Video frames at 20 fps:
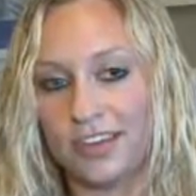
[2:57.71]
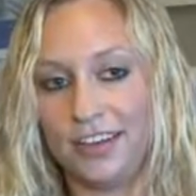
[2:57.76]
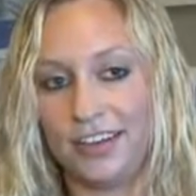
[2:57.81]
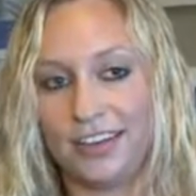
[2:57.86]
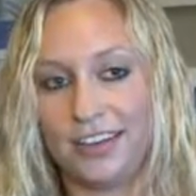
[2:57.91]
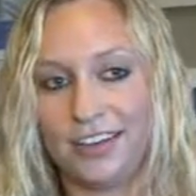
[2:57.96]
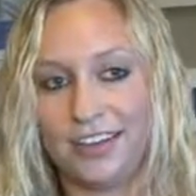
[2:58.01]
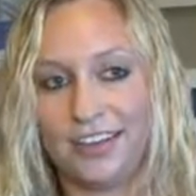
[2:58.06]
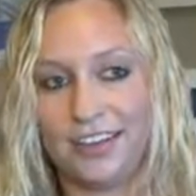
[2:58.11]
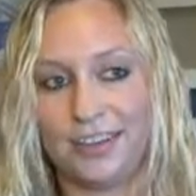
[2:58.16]

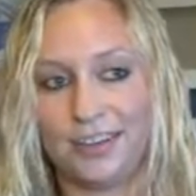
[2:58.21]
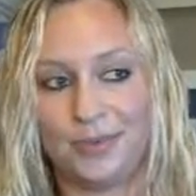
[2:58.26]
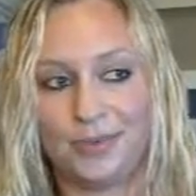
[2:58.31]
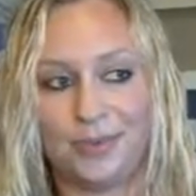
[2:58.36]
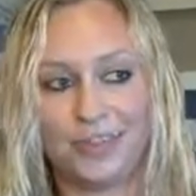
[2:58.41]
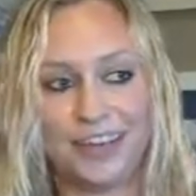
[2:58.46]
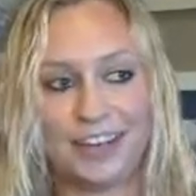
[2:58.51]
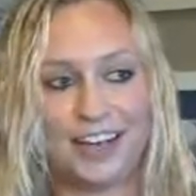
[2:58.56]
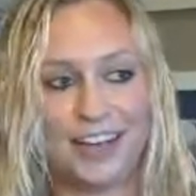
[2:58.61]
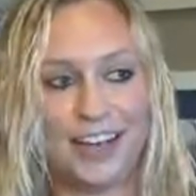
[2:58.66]
I
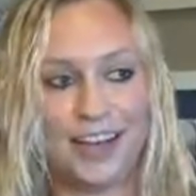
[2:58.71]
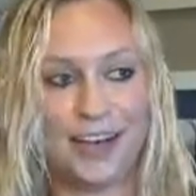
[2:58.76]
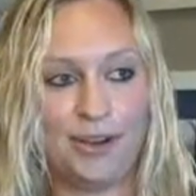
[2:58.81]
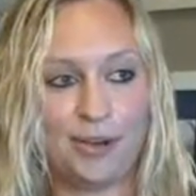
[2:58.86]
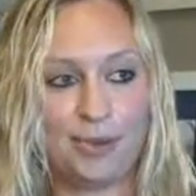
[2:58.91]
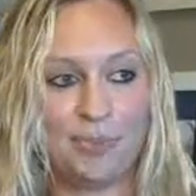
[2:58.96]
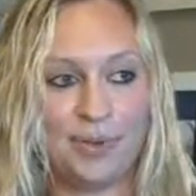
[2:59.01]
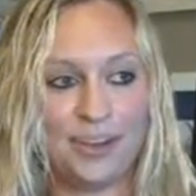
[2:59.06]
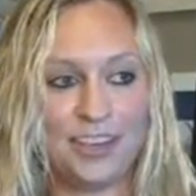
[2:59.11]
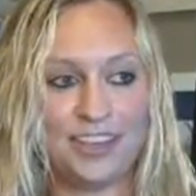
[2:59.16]

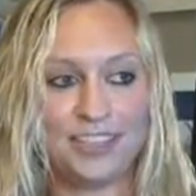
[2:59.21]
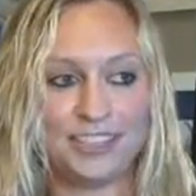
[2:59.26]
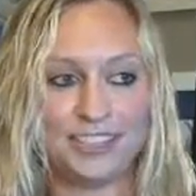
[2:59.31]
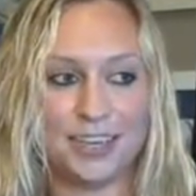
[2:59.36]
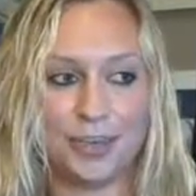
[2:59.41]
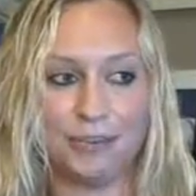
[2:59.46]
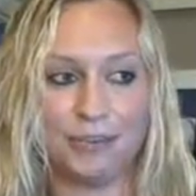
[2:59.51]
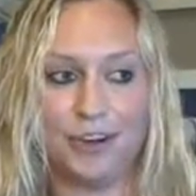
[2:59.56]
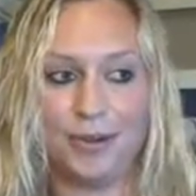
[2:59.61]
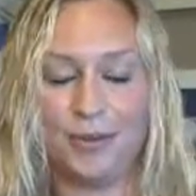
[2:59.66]
would probably
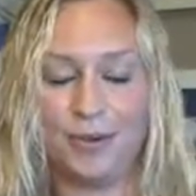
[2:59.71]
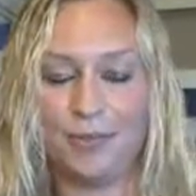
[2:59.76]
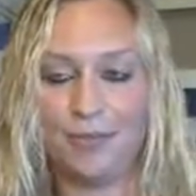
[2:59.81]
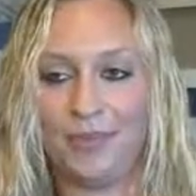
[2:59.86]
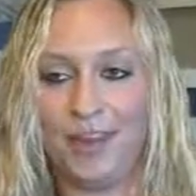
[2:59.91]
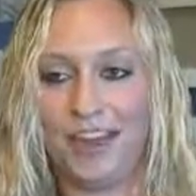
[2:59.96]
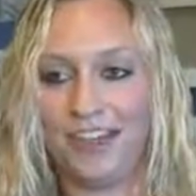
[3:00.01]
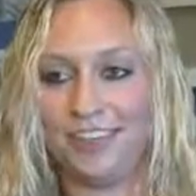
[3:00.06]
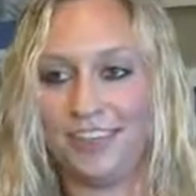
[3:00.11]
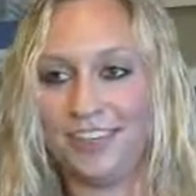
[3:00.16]
say Robert
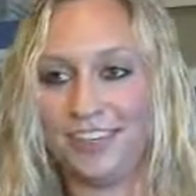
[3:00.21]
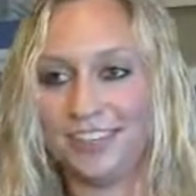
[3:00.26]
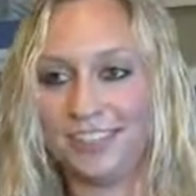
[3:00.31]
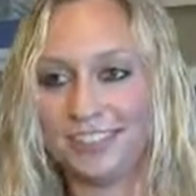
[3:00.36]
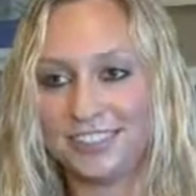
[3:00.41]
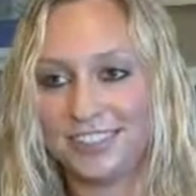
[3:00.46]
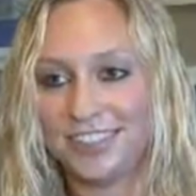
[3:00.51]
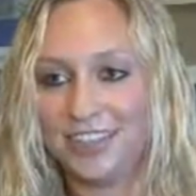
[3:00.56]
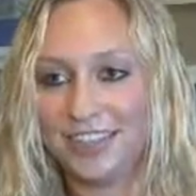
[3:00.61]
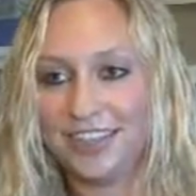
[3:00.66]

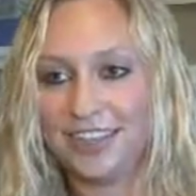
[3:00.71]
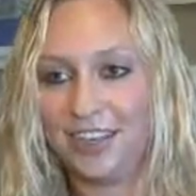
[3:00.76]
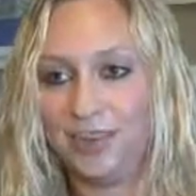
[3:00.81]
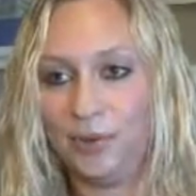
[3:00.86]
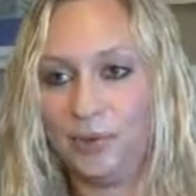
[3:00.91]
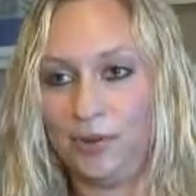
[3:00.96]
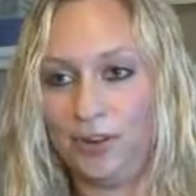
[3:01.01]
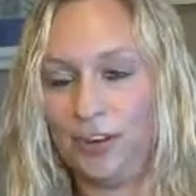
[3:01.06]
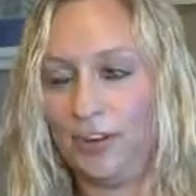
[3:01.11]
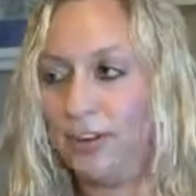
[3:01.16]
Mathis. He
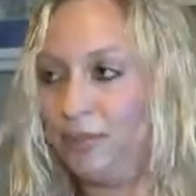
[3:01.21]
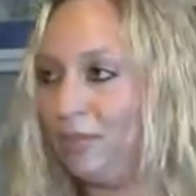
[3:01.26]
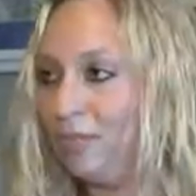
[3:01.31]
wanted to